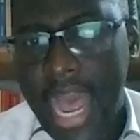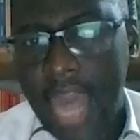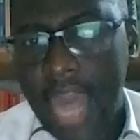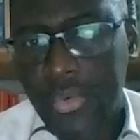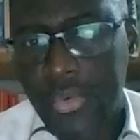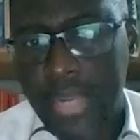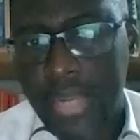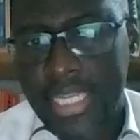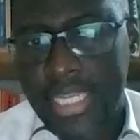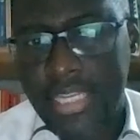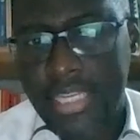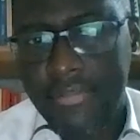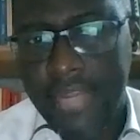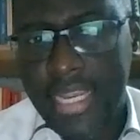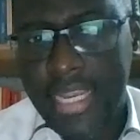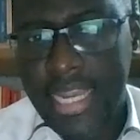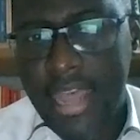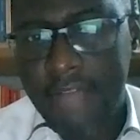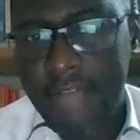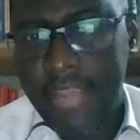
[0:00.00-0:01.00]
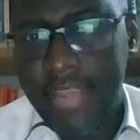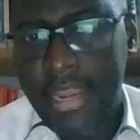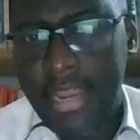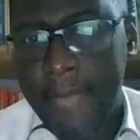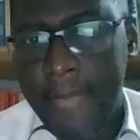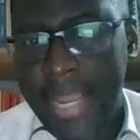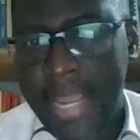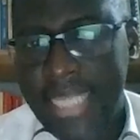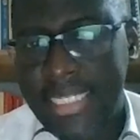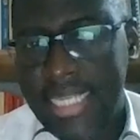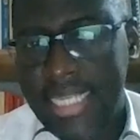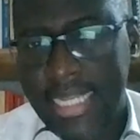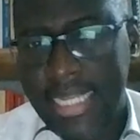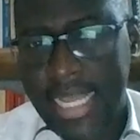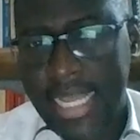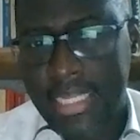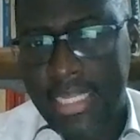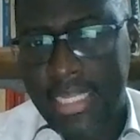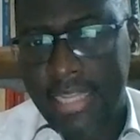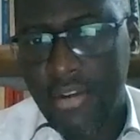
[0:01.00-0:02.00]
they are creative enough in
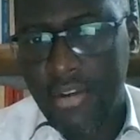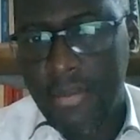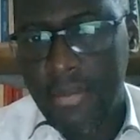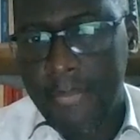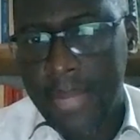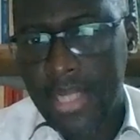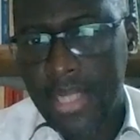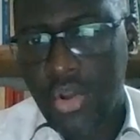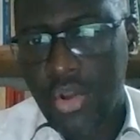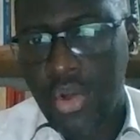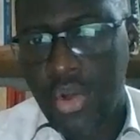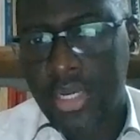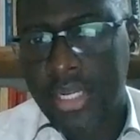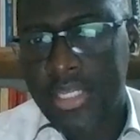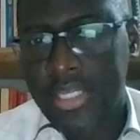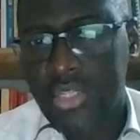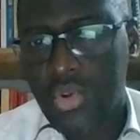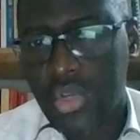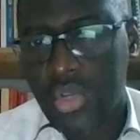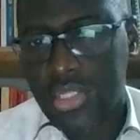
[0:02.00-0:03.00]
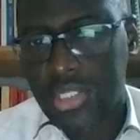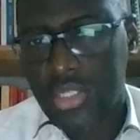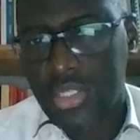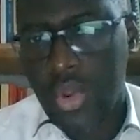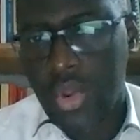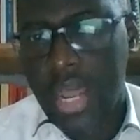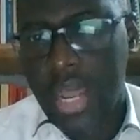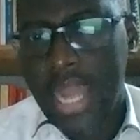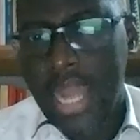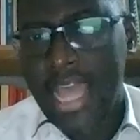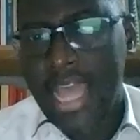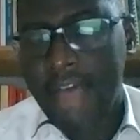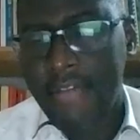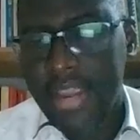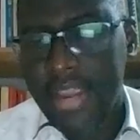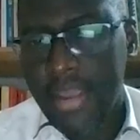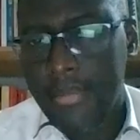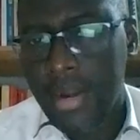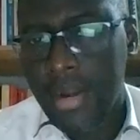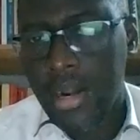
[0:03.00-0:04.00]
basing their development on resources locally
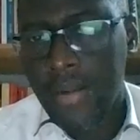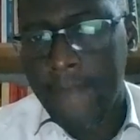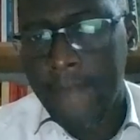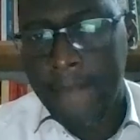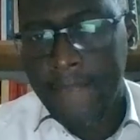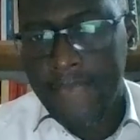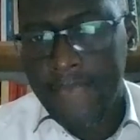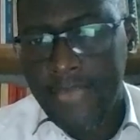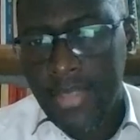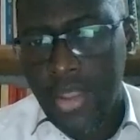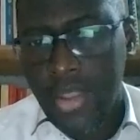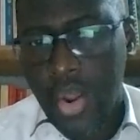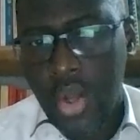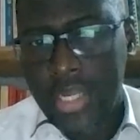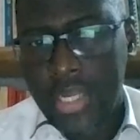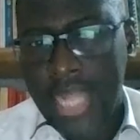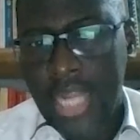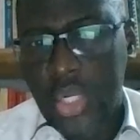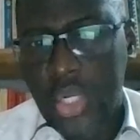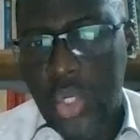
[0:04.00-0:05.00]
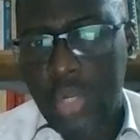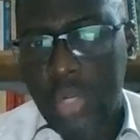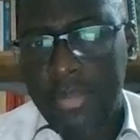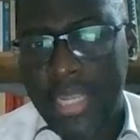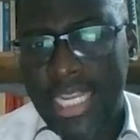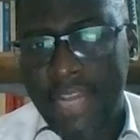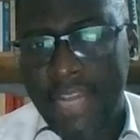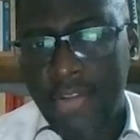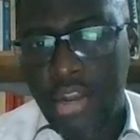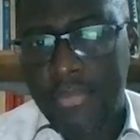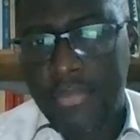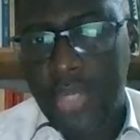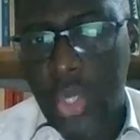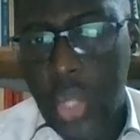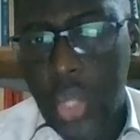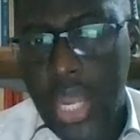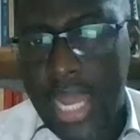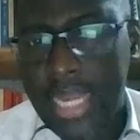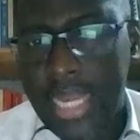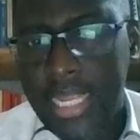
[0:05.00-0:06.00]
available or that could be
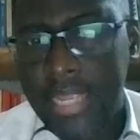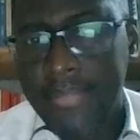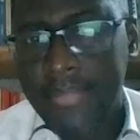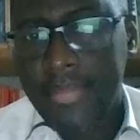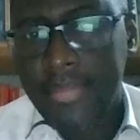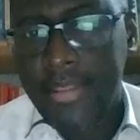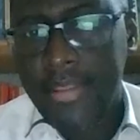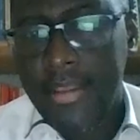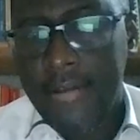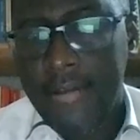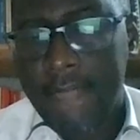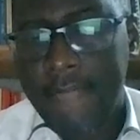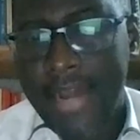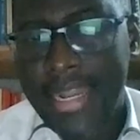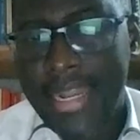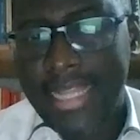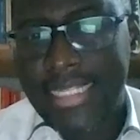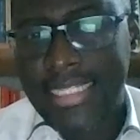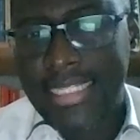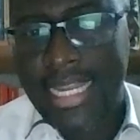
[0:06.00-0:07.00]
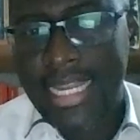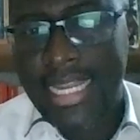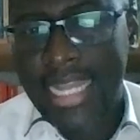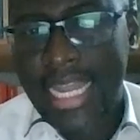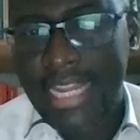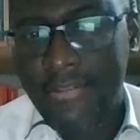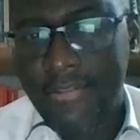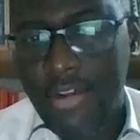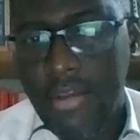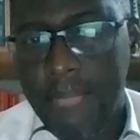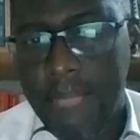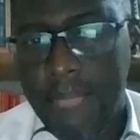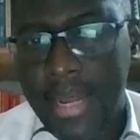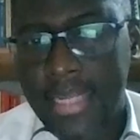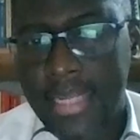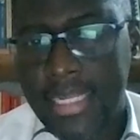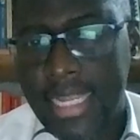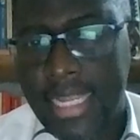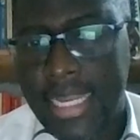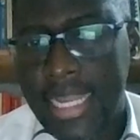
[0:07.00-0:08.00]
developed locally, financing their
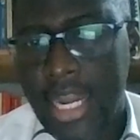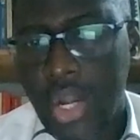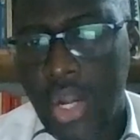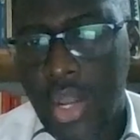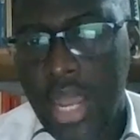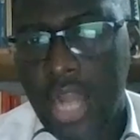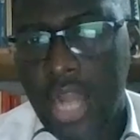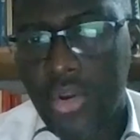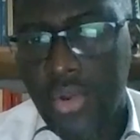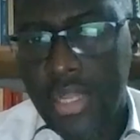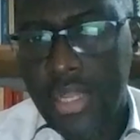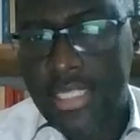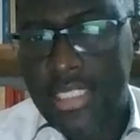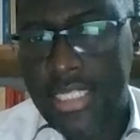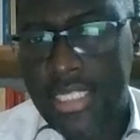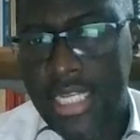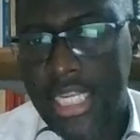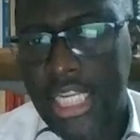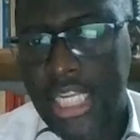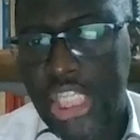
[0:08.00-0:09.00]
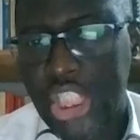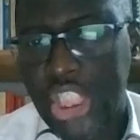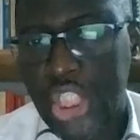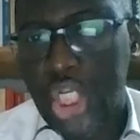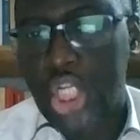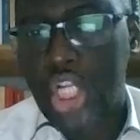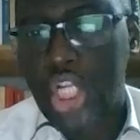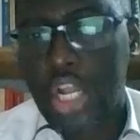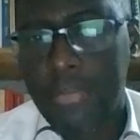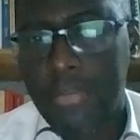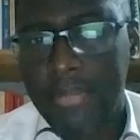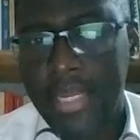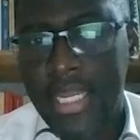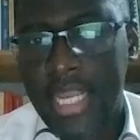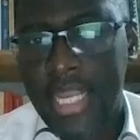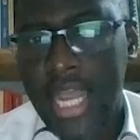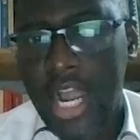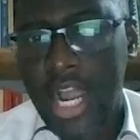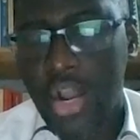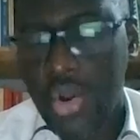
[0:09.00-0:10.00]
development in their local currency should not
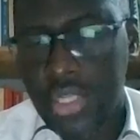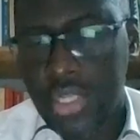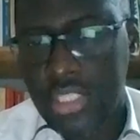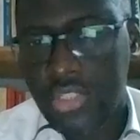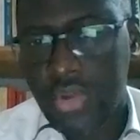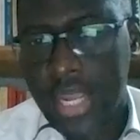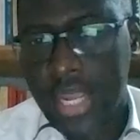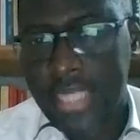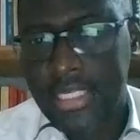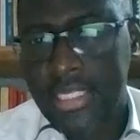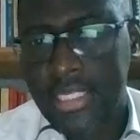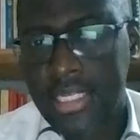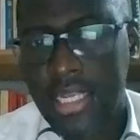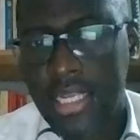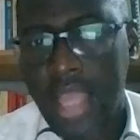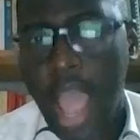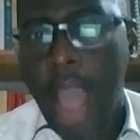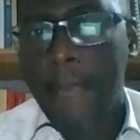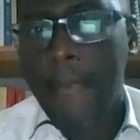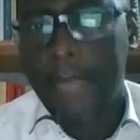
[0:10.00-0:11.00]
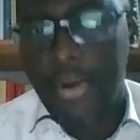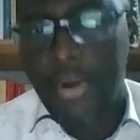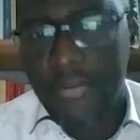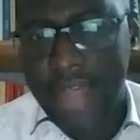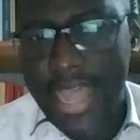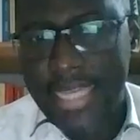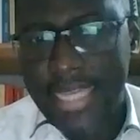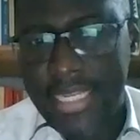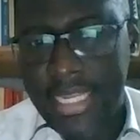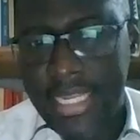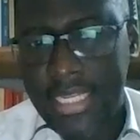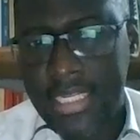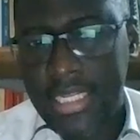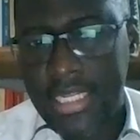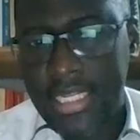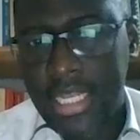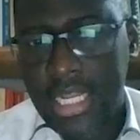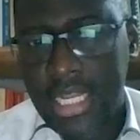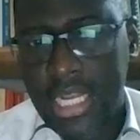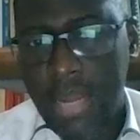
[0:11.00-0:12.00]
be a constraint,
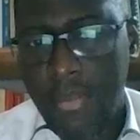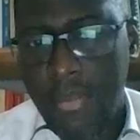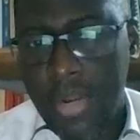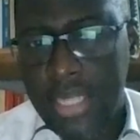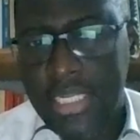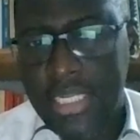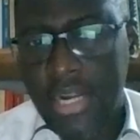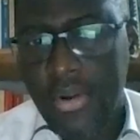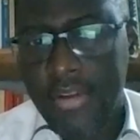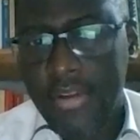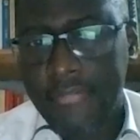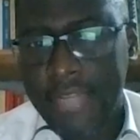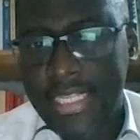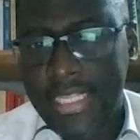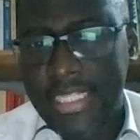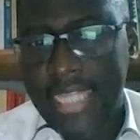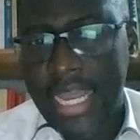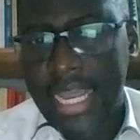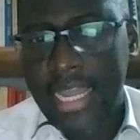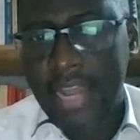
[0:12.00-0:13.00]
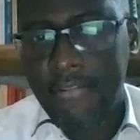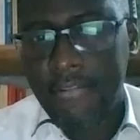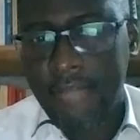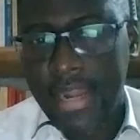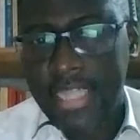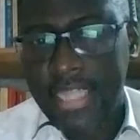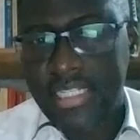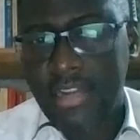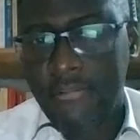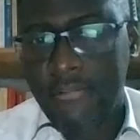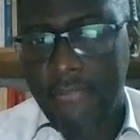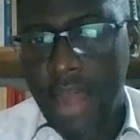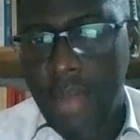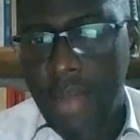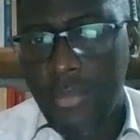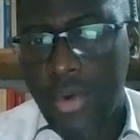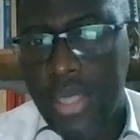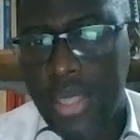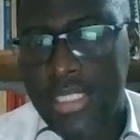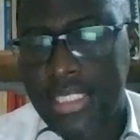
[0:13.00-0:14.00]
provided the monetary, fiscal, and financial
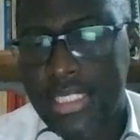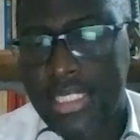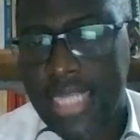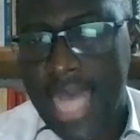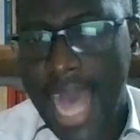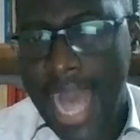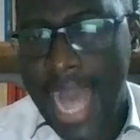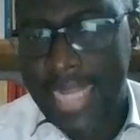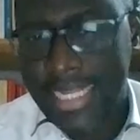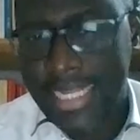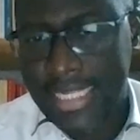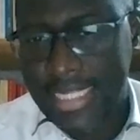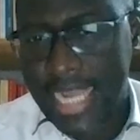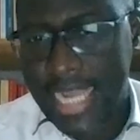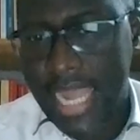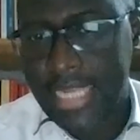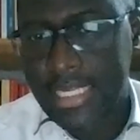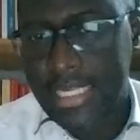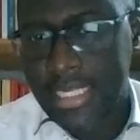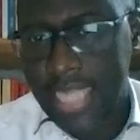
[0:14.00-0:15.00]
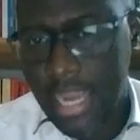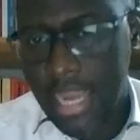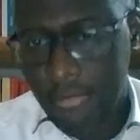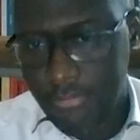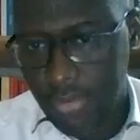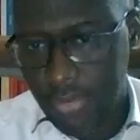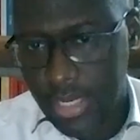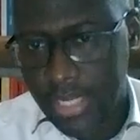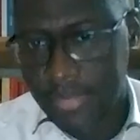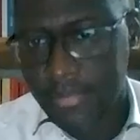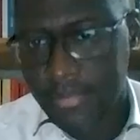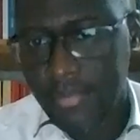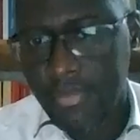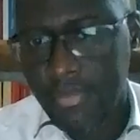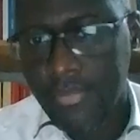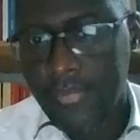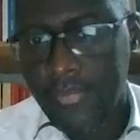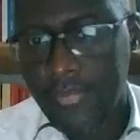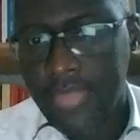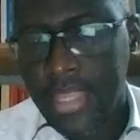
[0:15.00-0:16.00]
frameworks are designed carefully.
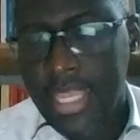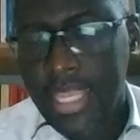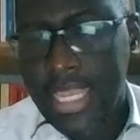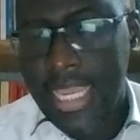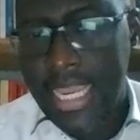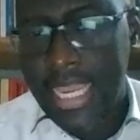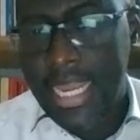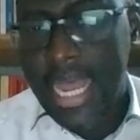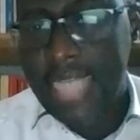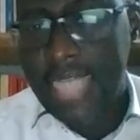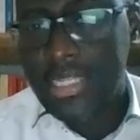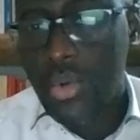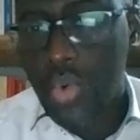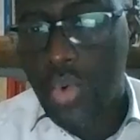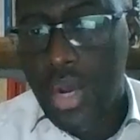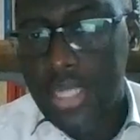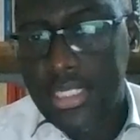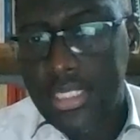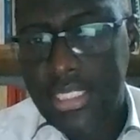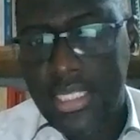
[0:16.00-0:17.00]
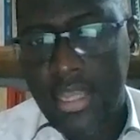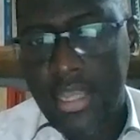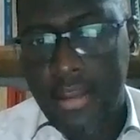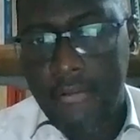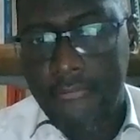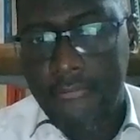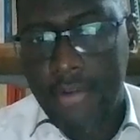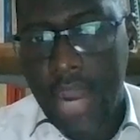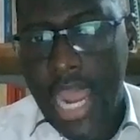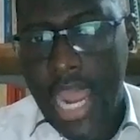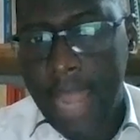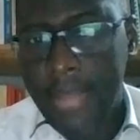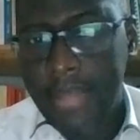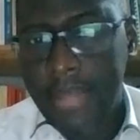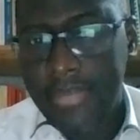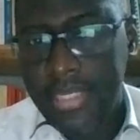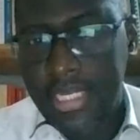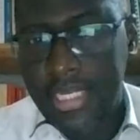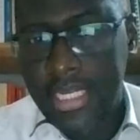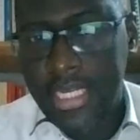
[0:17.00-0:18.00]
In other words, for
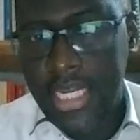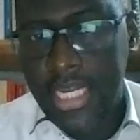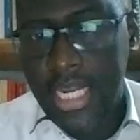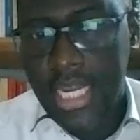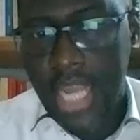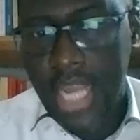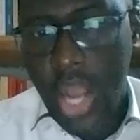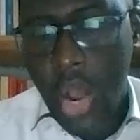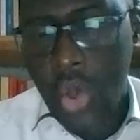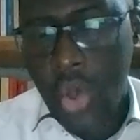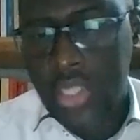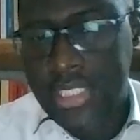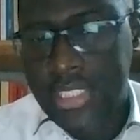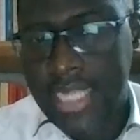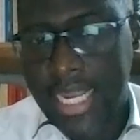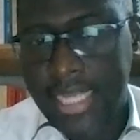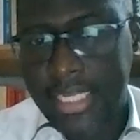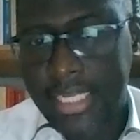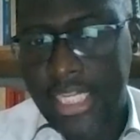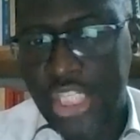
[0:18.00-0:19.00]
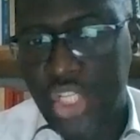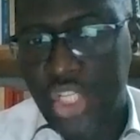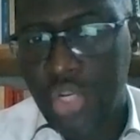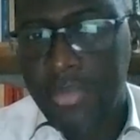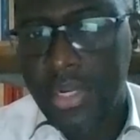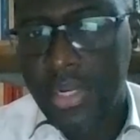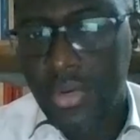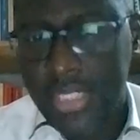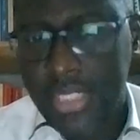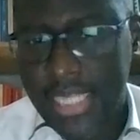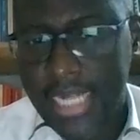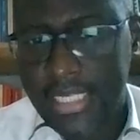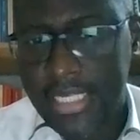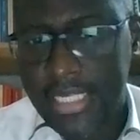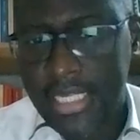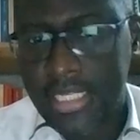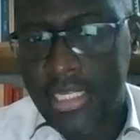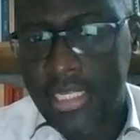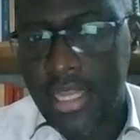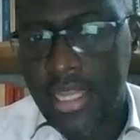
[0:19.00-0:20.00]
MMT, austerity should be
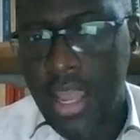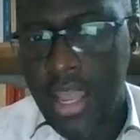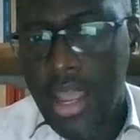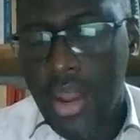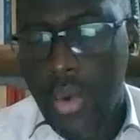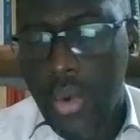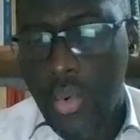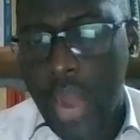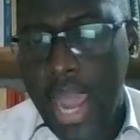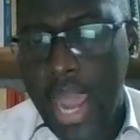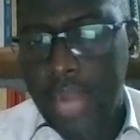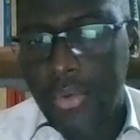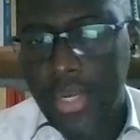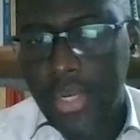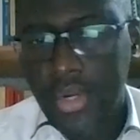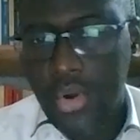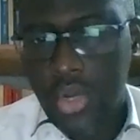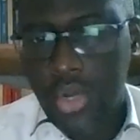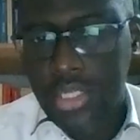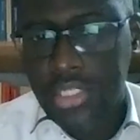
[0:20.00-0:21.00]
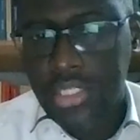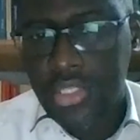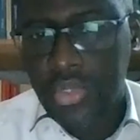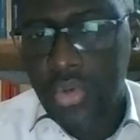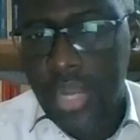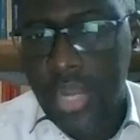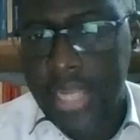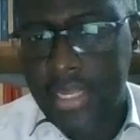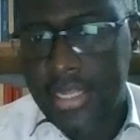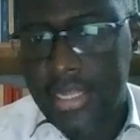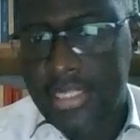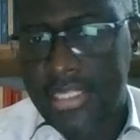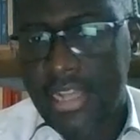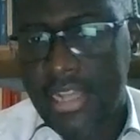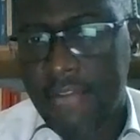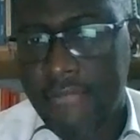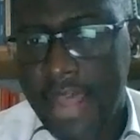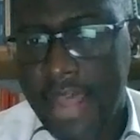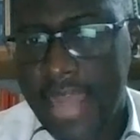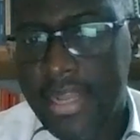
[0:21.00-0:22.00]
rejected, while recourse to
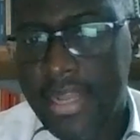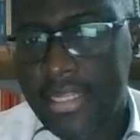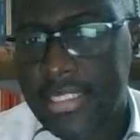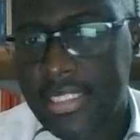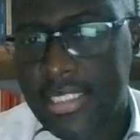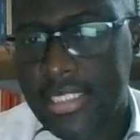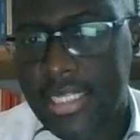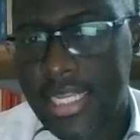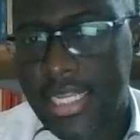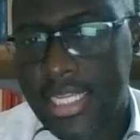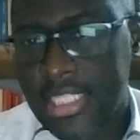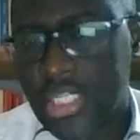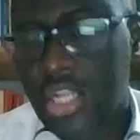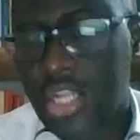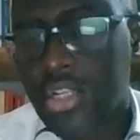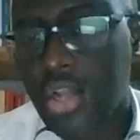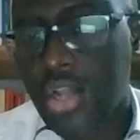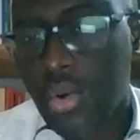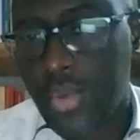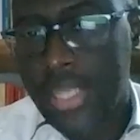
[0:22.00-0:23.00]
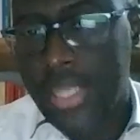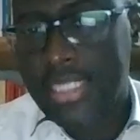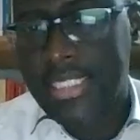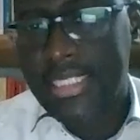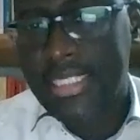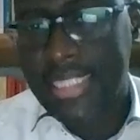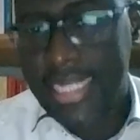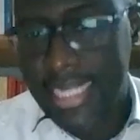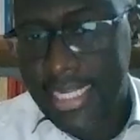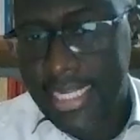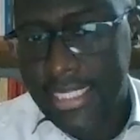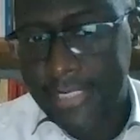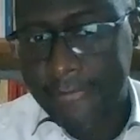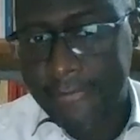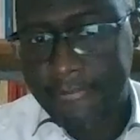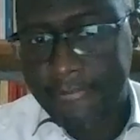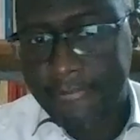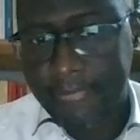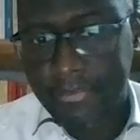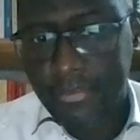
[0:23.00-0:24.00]
international finance is not always
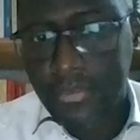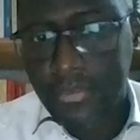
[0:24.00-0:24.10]
needed.